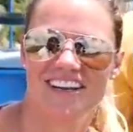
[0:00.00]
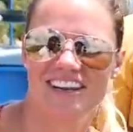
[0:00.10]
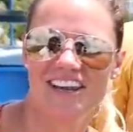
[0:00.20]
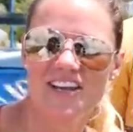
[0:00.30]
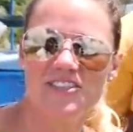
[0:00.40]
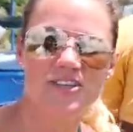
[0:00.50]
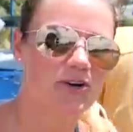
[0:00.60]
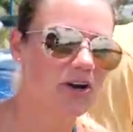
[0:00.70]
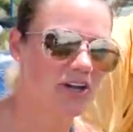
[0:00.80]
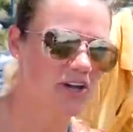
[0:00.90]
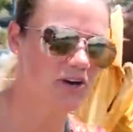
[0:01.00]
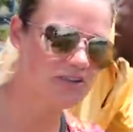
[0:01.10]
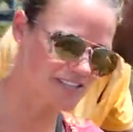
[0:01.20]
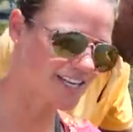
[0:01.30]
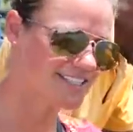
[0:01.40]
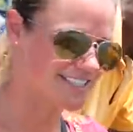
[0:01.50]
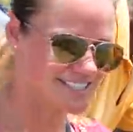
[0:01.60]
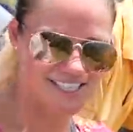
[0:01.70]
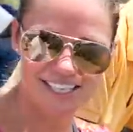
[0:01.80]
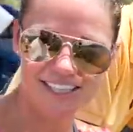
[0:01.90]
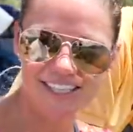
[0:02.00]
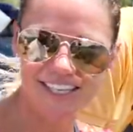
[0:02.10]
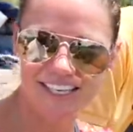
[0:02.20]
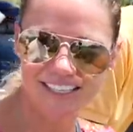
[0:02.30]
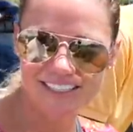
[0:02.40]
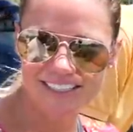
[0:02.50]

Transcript: Sheep. So a goat has a T at the end.